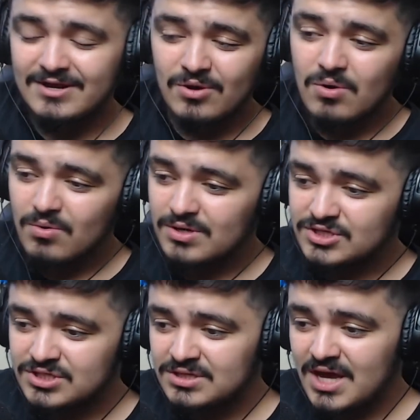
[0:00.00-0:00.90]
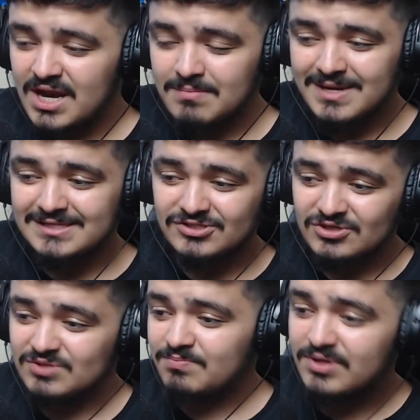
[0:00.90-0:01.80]
orange and I might start
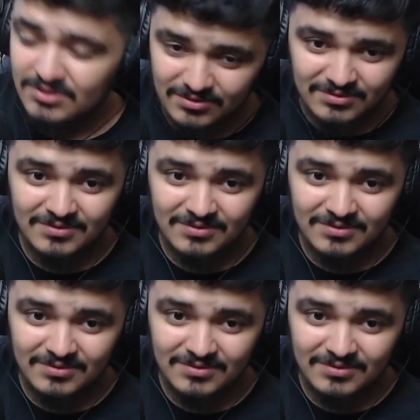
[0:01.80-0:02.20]
to peel.